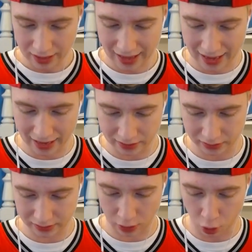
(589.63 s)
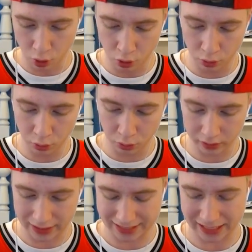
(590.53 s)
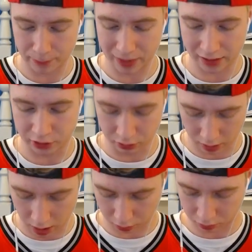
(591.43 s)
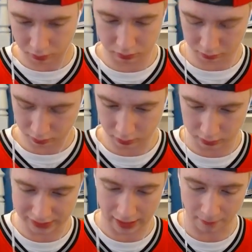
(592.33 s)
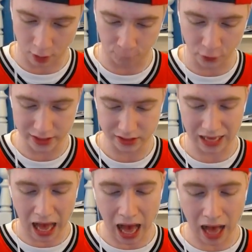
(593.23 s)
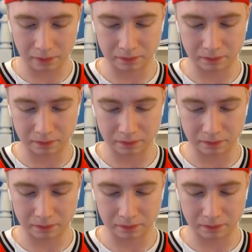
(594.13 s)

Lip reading: And, oh, let's zap that too. Oh, freeze. Ah!